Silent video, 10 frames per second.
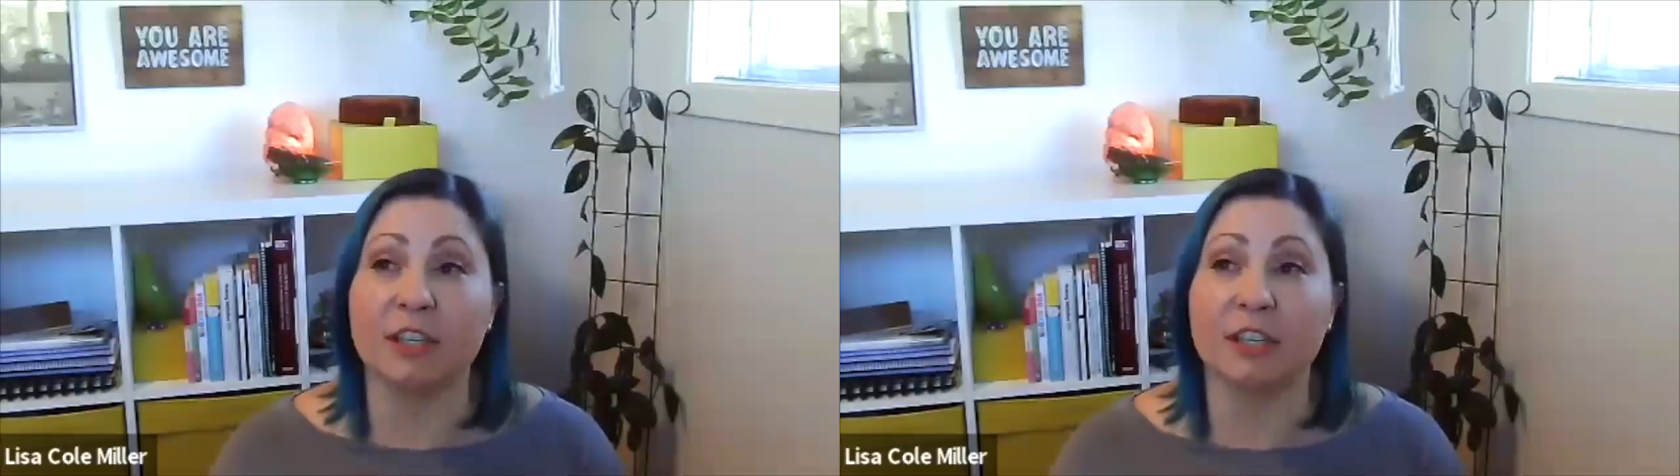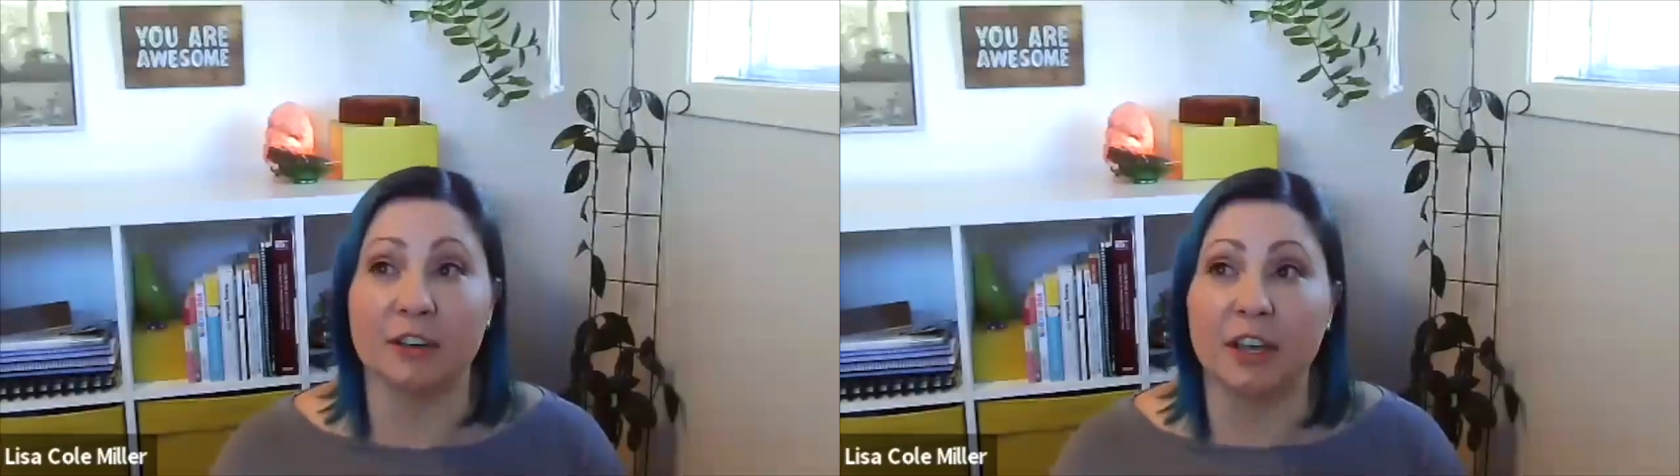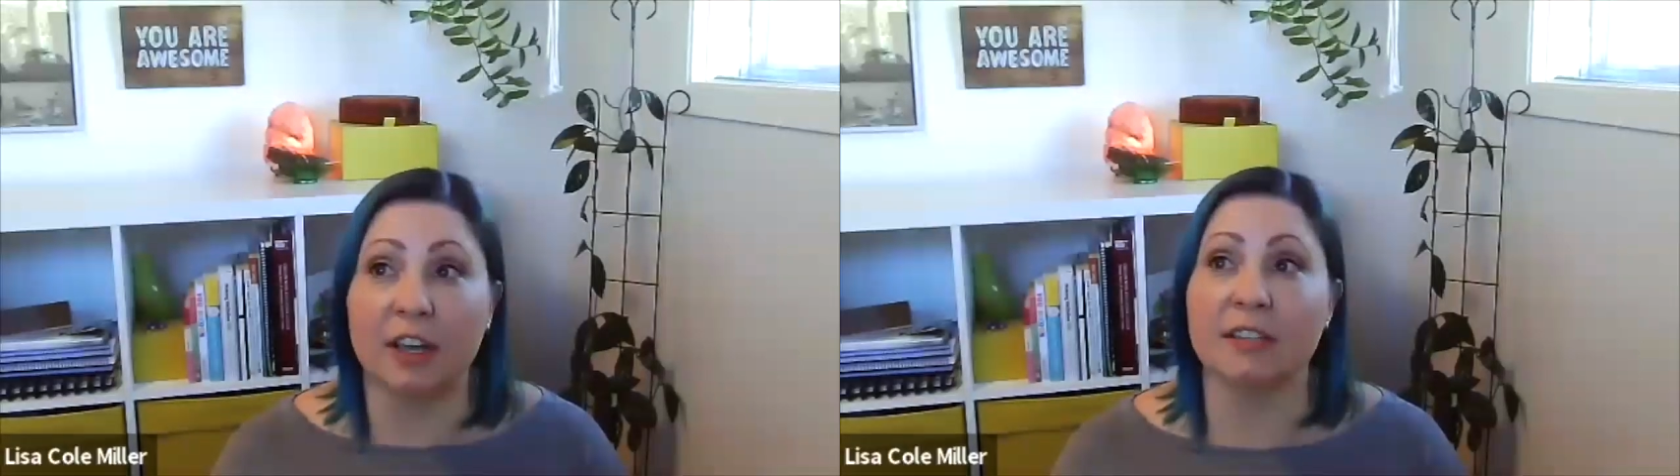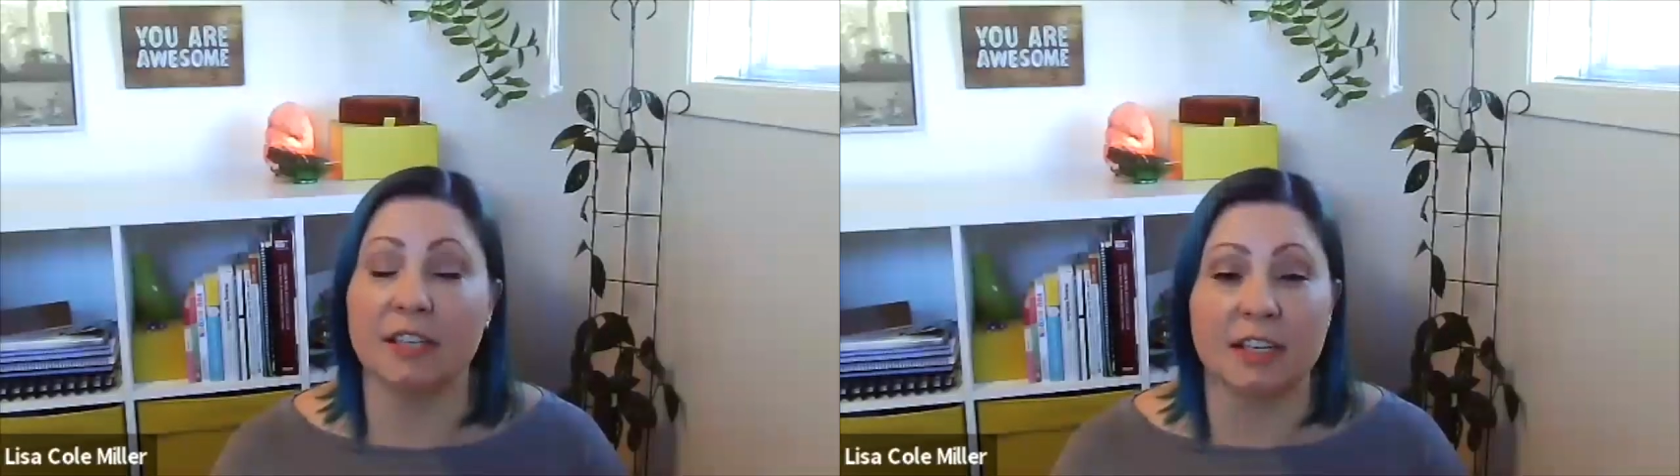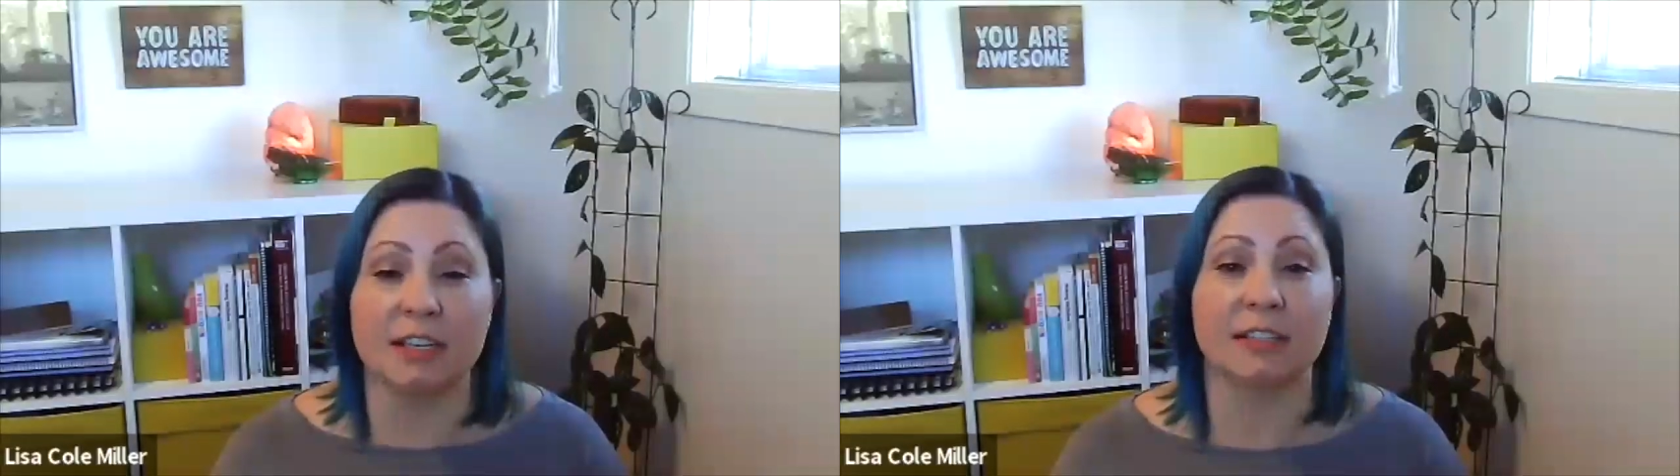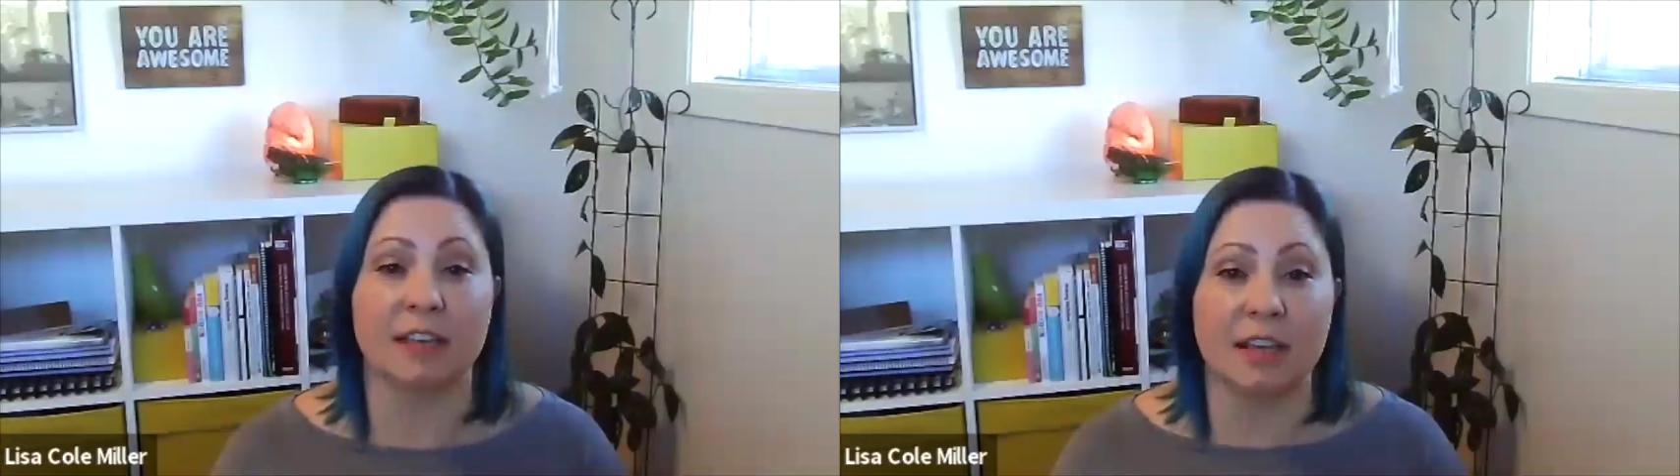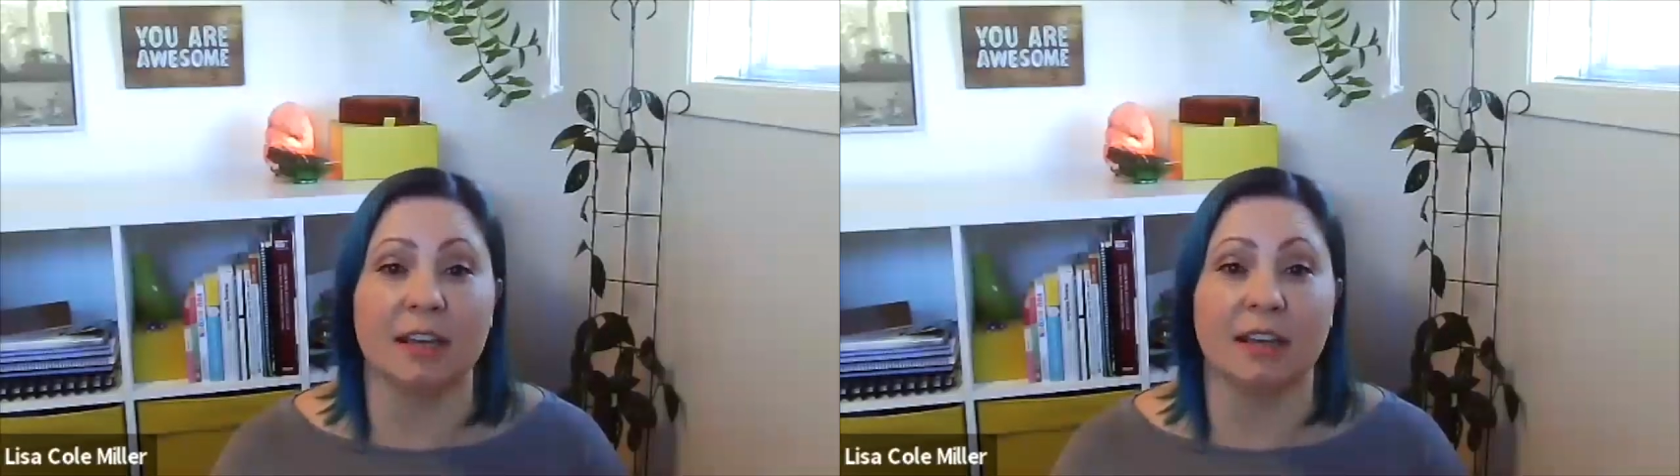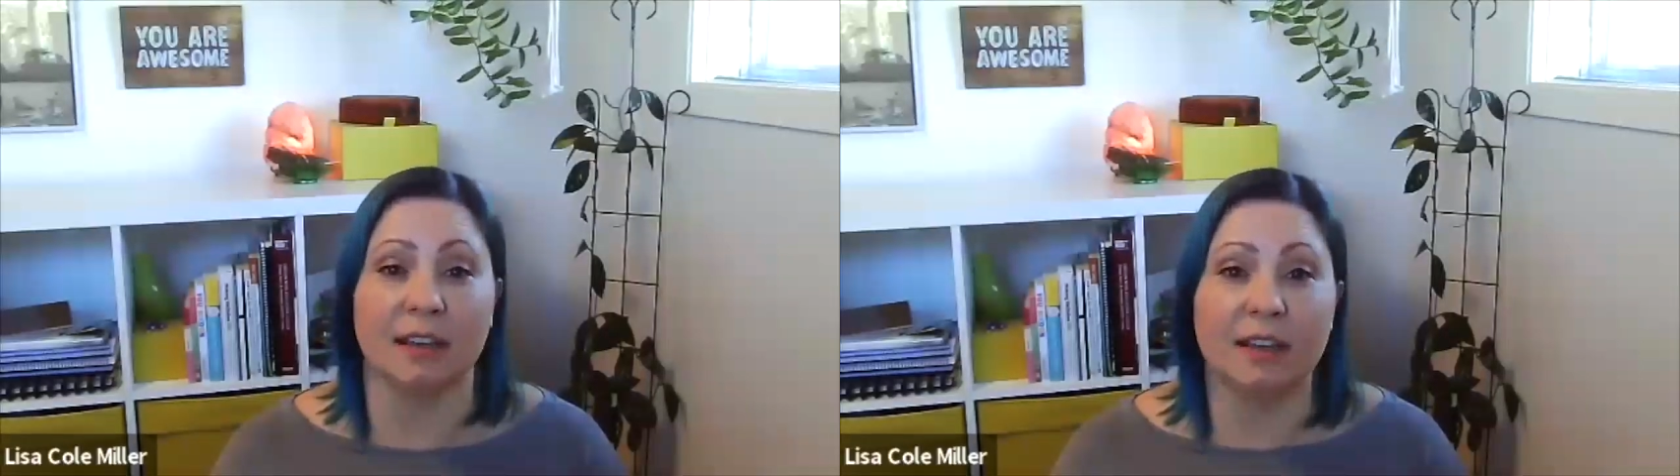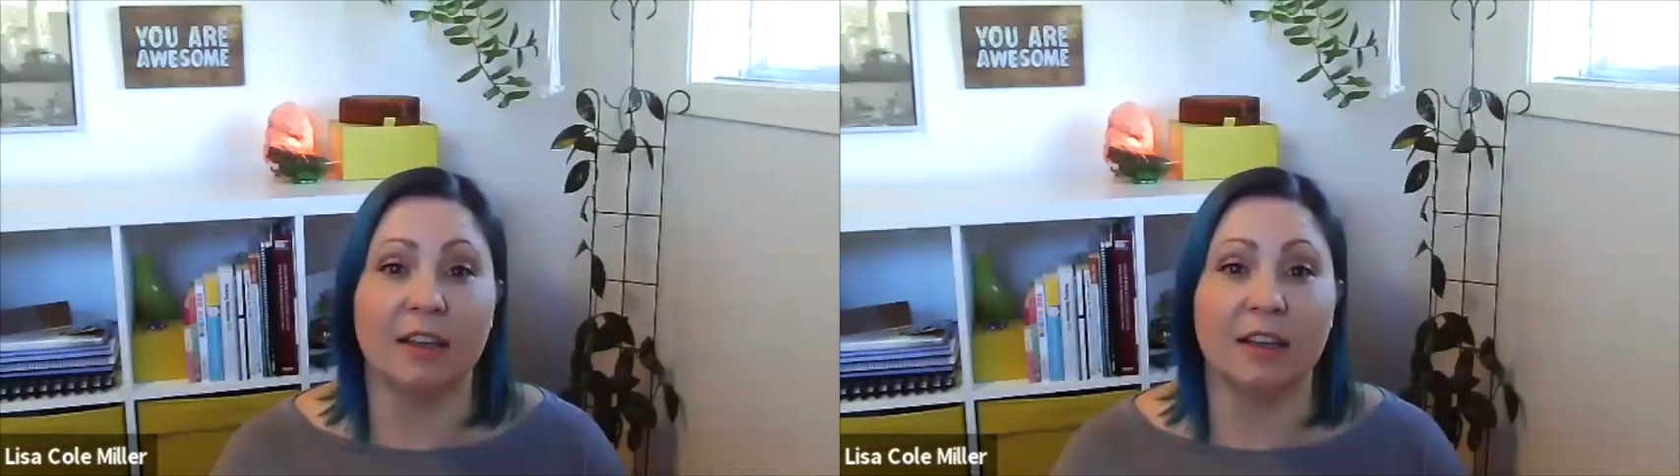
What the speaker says: Curiosity is key.